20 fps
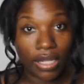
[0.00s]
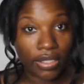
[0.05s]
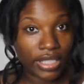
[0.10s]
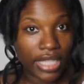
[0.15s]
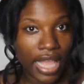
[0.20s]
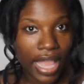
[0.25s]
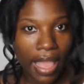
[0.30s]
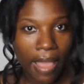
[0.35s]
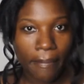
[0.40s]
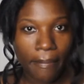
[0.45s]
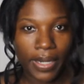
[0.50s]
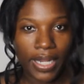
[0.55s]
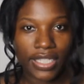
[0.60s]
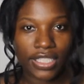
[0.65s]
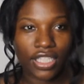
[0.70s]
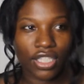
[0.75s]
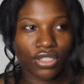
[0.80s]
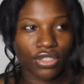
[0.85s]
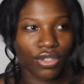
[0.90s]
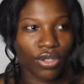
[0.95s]
out the app and I
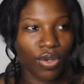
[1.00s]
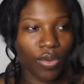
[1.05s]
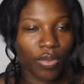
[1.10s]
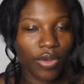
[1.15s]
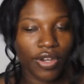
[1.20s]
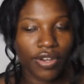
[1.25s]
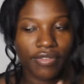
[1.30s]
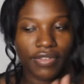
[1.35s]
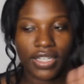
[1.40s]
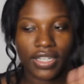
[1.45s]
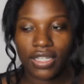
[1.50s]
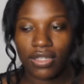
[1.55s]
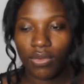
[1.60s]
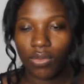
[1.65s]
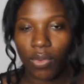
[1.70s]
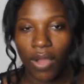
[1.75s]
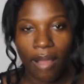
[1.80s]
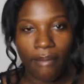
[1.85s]
said, don't worry,